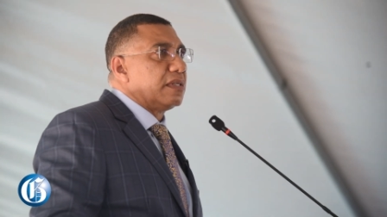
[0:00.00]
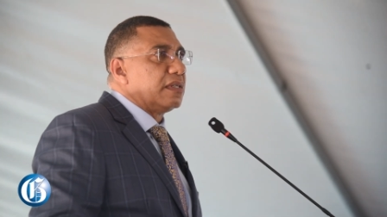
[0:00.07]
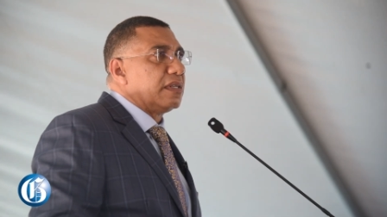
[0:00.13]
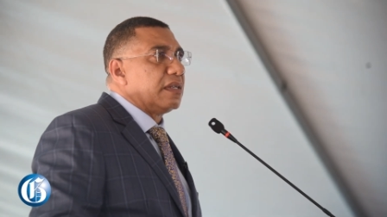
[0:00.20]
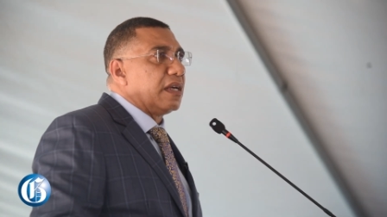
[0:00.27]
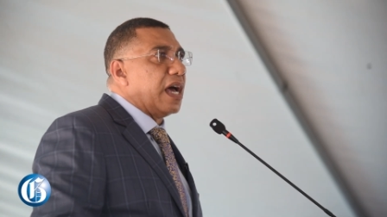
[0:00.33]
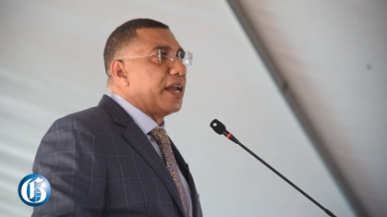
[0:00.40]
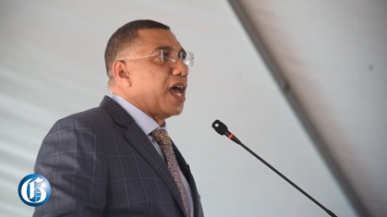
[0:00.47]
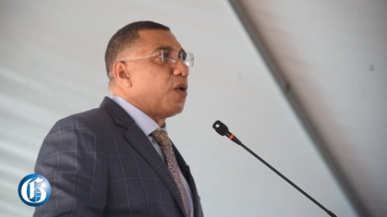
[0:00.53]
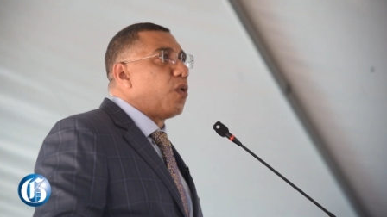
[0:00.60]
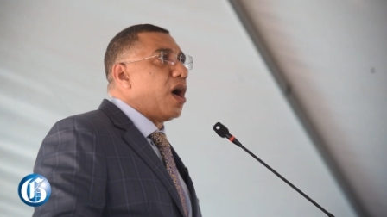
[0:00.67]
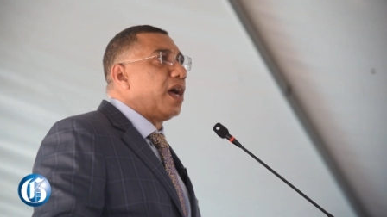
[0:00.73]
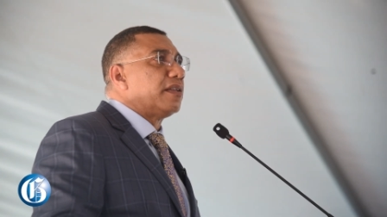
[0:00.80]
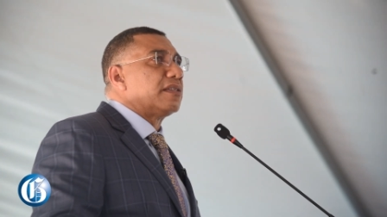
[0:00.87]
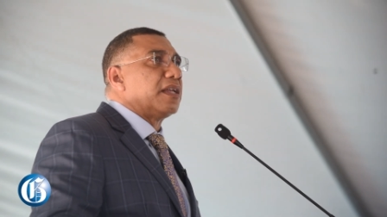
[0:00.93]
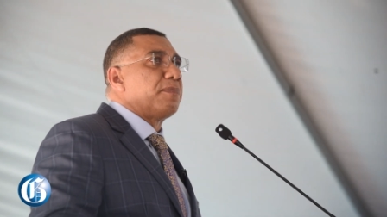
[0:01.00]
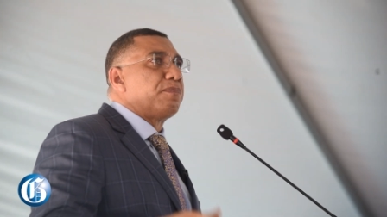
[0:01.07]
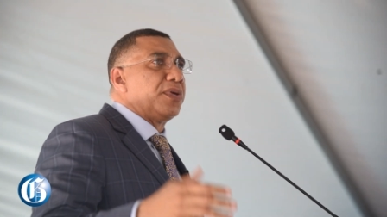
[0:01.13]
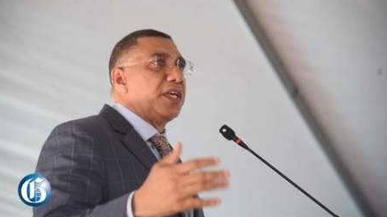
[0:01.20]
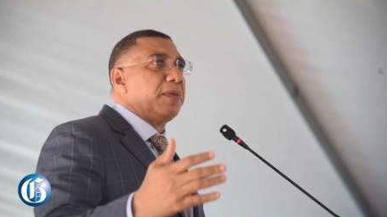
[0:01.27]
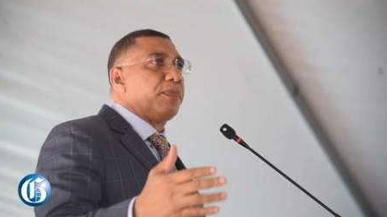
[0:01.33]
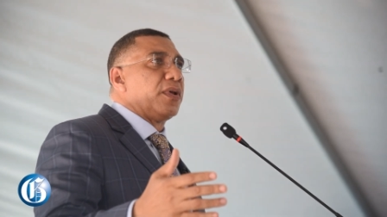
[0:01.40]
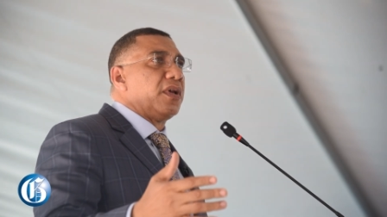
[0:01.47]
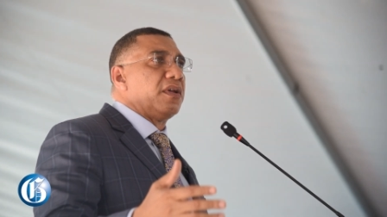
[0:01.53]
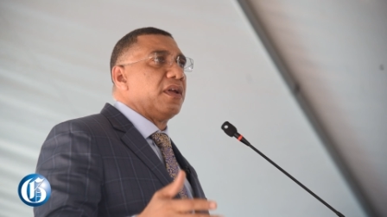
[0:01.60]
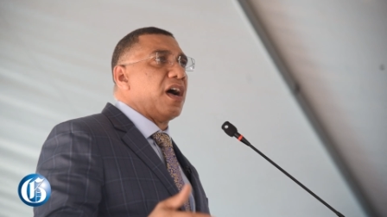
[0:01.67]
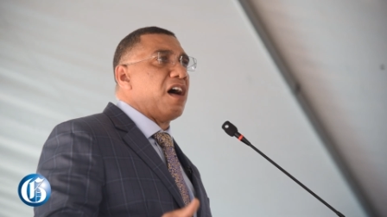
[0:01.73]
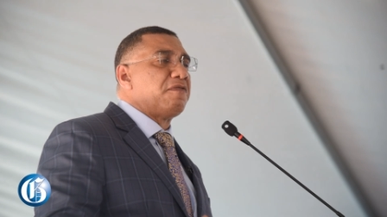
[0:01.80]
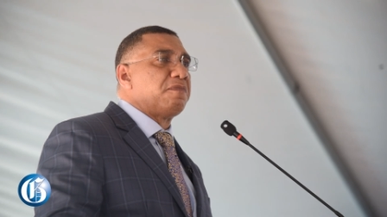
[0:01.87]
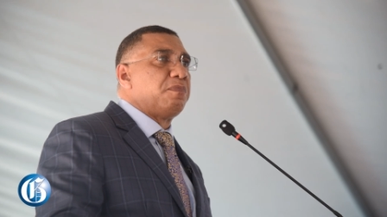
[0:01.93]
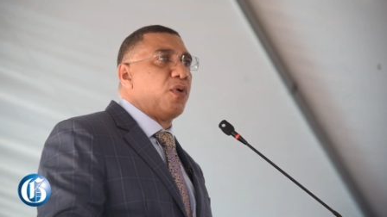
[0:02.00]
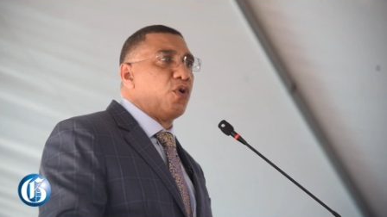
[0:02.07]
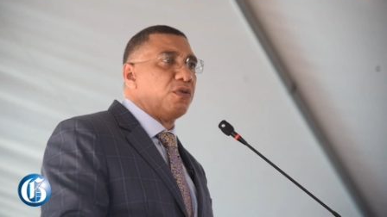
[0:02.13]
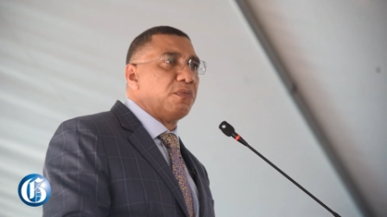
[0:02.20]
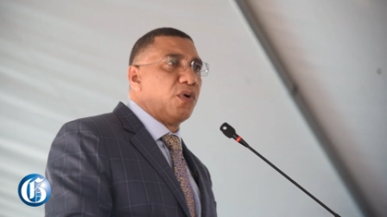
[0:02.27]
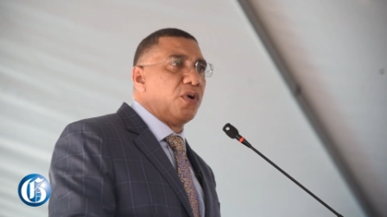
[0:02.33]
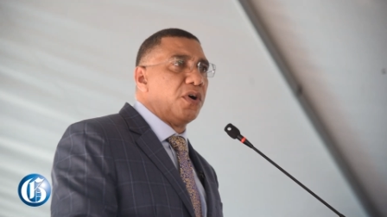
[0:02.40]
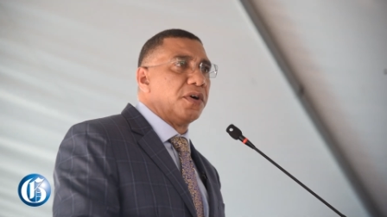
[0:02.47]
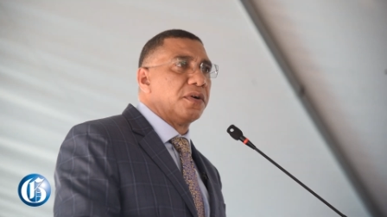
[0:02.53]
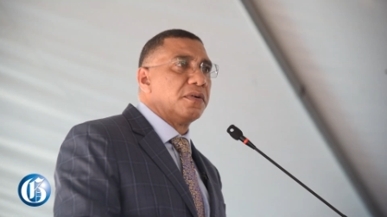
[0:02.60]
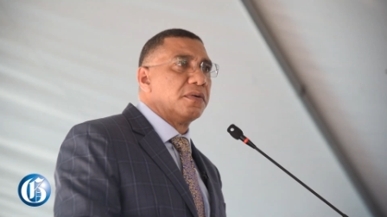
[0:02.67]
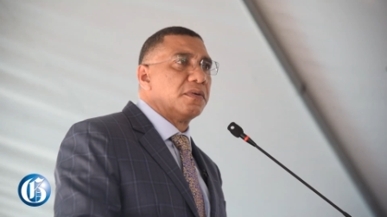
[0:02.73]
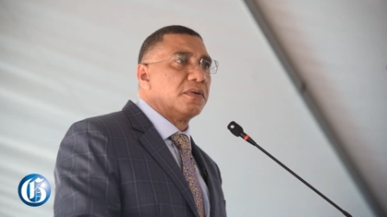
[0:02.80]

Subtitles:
And I want the people of Portmore